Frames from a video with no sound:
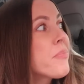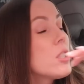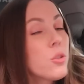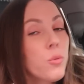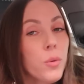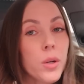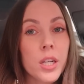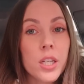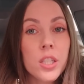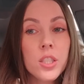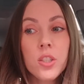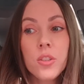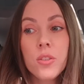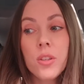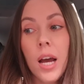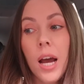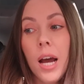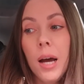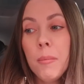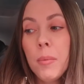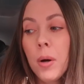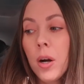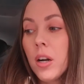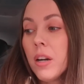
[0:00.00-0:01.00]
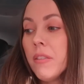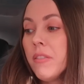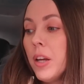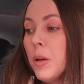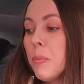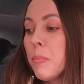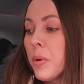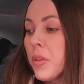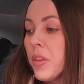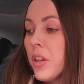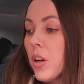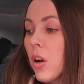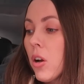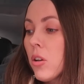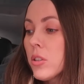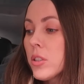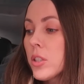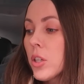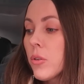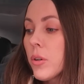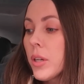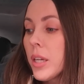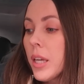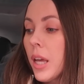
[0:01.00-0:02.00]
So we're gonna do that part of it. But then
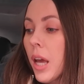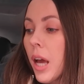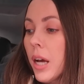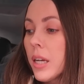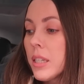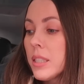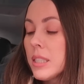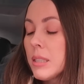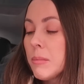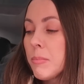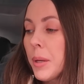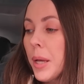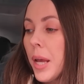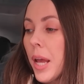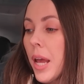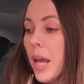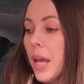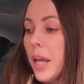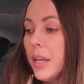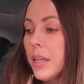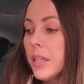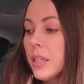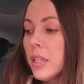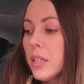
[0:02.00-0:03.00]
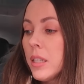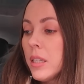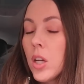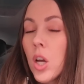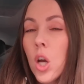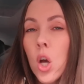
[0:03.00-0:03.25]
also he has been